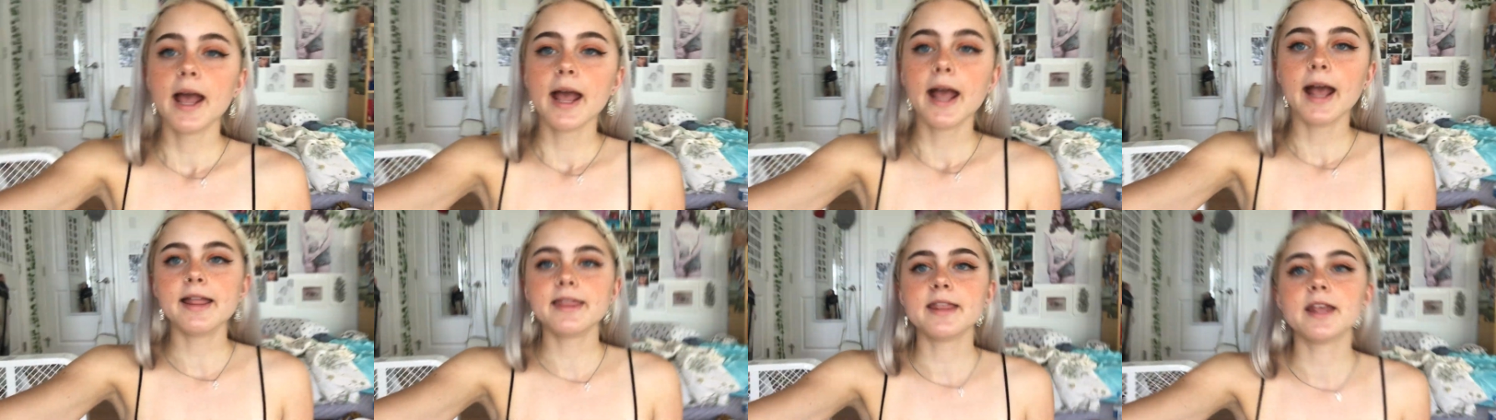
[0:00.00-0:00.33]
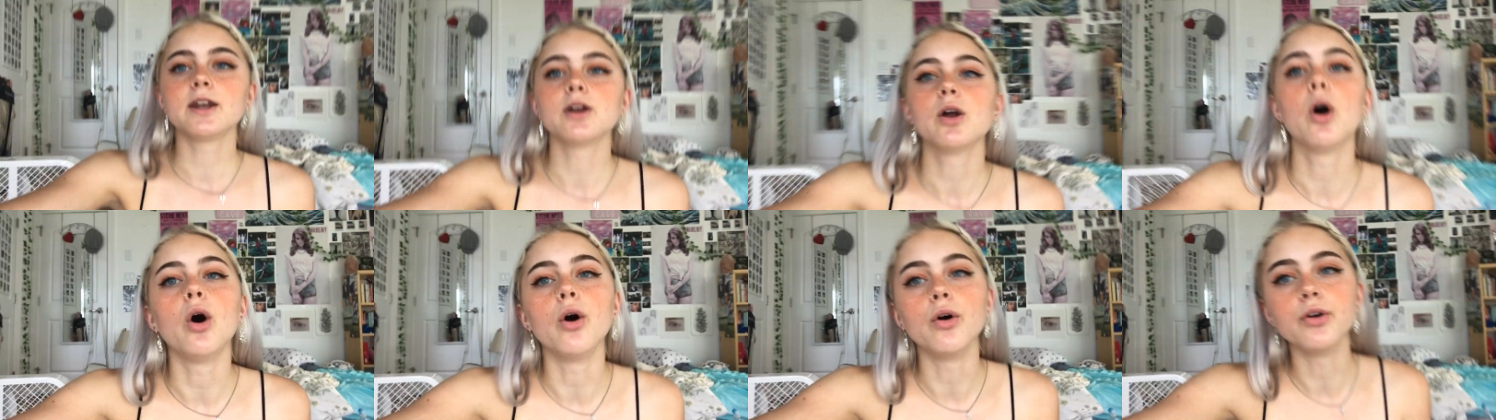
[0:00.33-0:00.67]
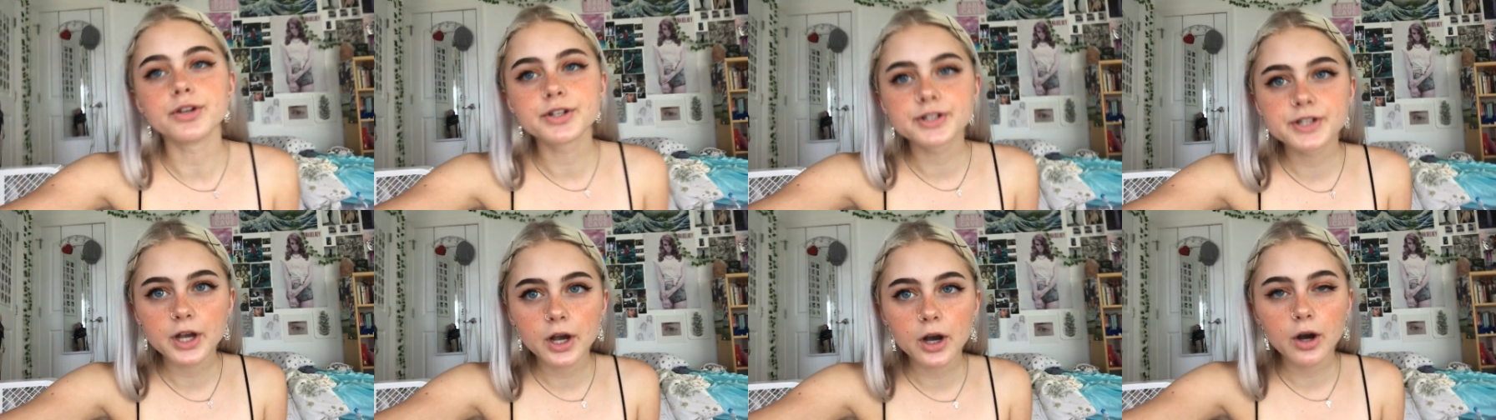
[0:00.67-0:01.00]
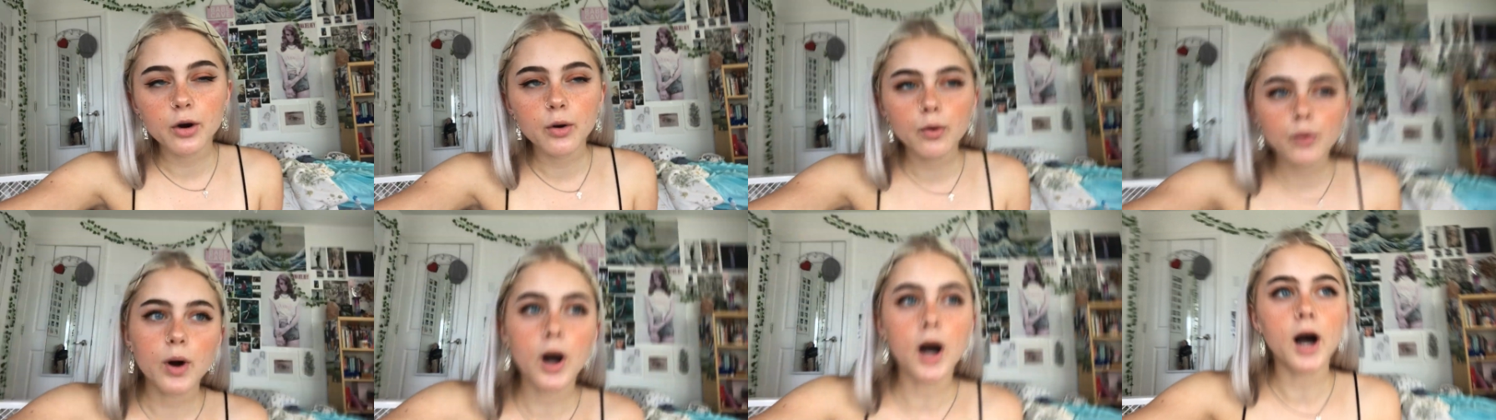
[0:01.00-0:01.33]
And then
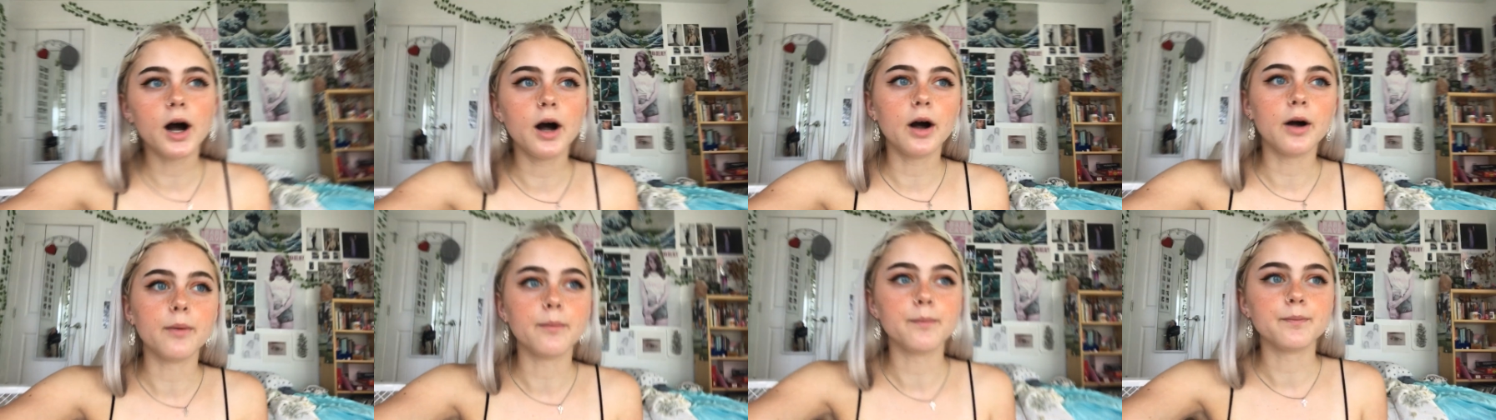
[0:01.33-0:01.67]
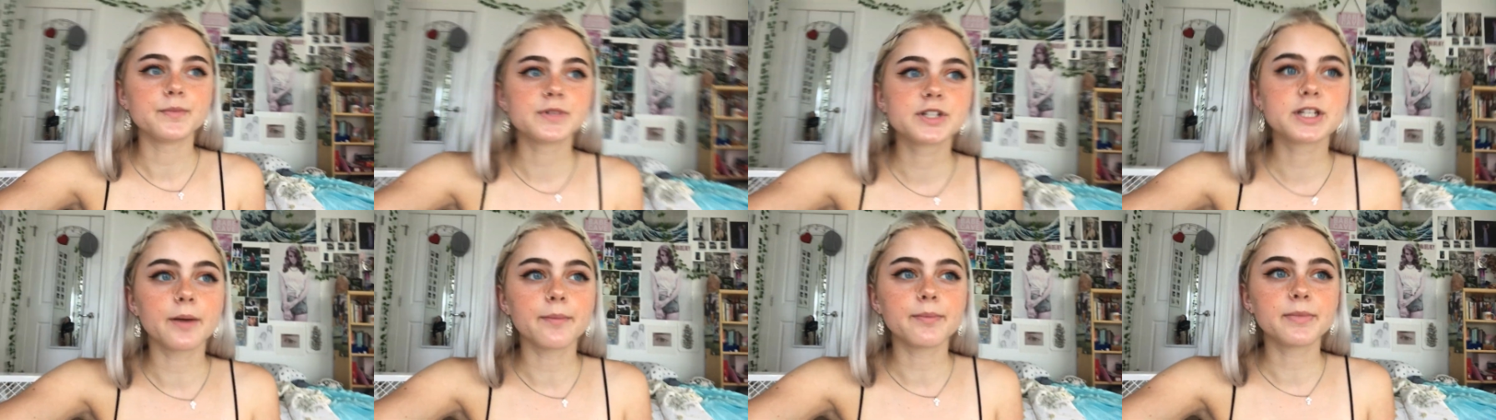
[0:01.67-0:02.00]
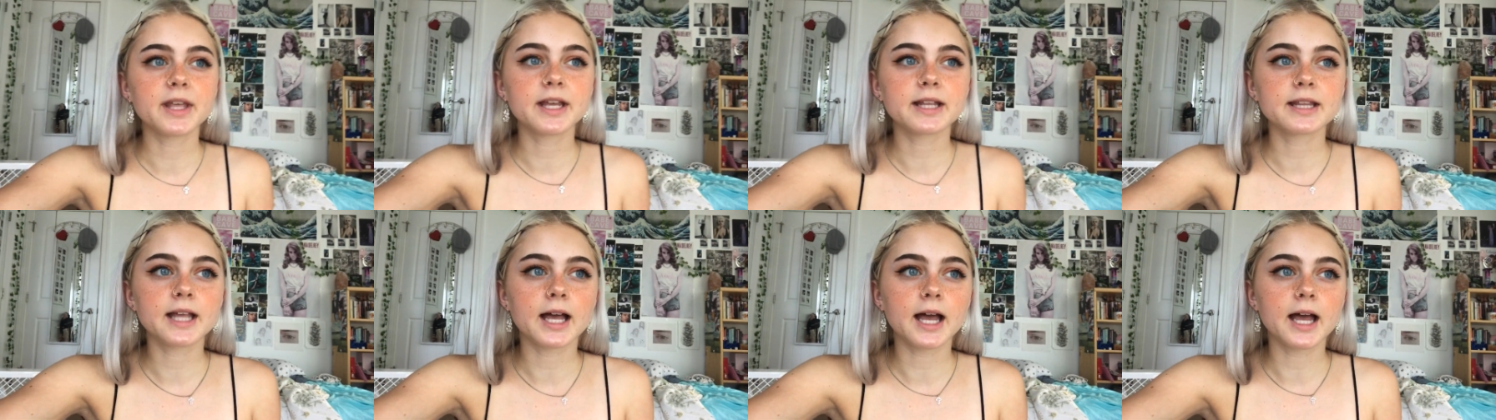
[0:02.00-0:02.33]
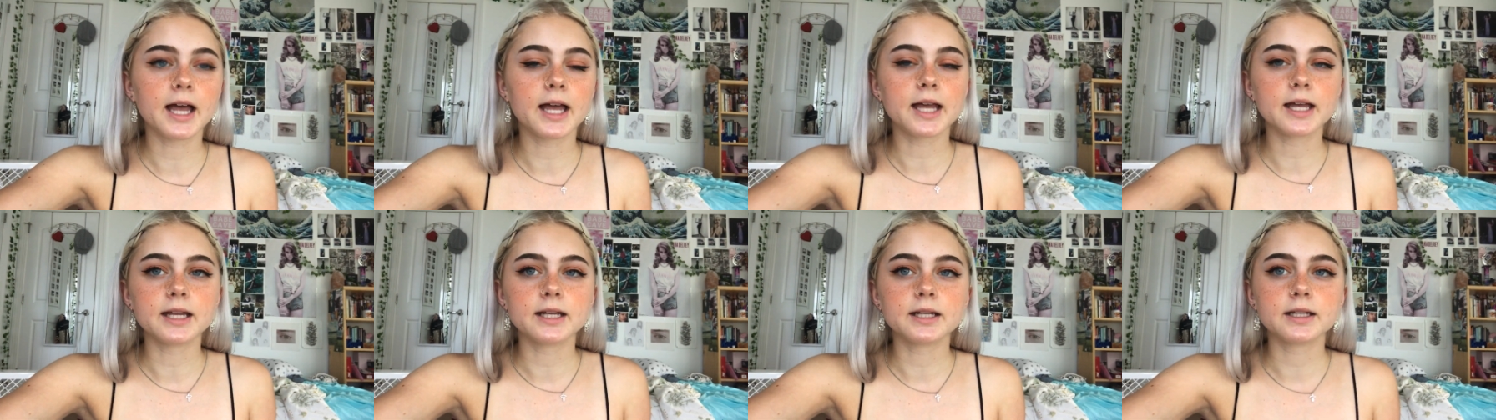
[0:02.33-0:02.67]
also something
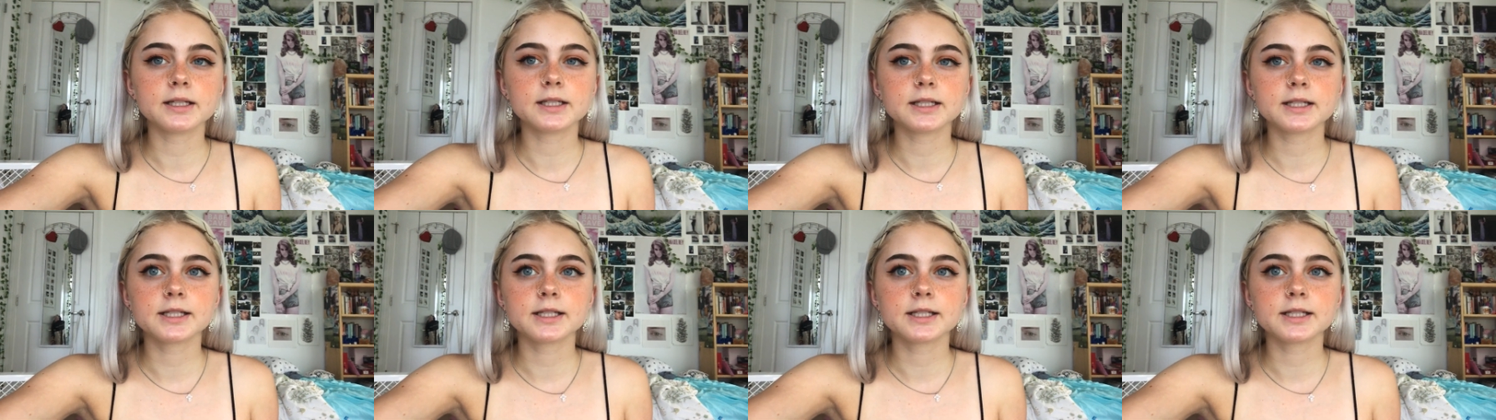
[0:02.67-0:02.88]
that